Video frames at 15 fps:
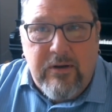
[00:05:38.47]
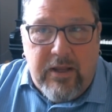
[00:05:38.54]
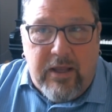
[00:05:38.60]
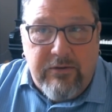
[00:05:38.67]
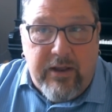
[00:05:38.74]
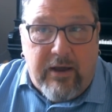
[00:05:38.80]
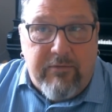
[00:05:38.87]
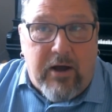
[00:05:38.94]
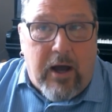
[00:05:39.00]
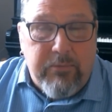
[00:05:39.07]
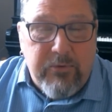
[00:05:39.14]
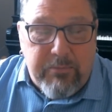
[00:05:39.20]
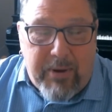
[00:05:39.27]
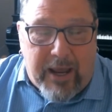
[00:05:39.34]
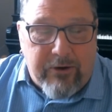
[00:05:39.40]
and
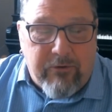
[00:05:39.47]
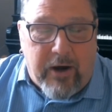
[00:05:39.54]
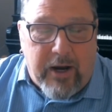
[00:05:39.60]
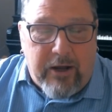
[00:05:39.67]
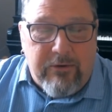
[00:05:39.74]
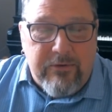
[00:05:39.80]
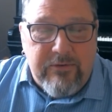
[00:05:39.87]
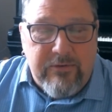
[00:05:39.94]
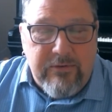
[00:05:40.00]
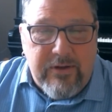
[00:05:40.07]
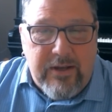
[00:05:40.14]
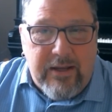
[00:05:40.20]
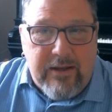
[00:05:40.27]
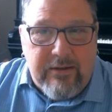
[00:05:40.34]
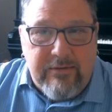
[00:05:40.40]
DevOps background
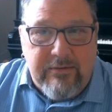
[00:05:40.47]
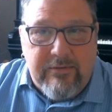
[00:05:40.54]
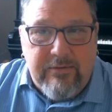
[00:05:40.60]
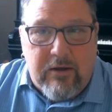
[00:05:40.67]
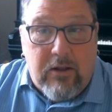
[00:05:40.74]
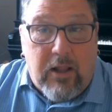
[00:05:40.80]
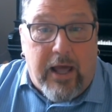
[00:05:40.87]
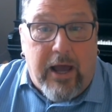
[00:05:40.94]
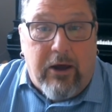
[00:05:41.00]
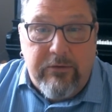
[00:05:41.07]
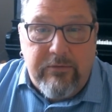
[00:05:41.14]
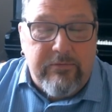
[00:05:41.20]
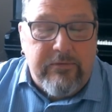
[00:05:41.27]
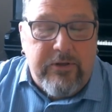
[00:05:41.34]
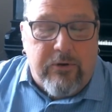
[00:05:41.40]
and a cloud,
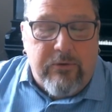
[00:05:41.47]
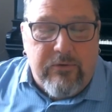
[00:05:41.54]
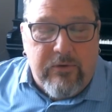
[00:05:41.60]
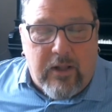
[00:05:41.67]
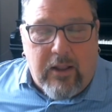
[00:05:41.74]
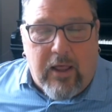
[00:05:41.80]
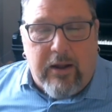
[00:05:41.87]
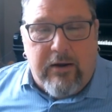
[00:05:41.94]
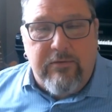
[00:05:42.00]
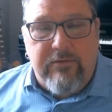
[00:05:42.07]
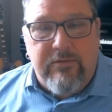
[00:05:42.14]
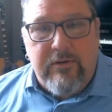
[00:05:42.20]
a lot of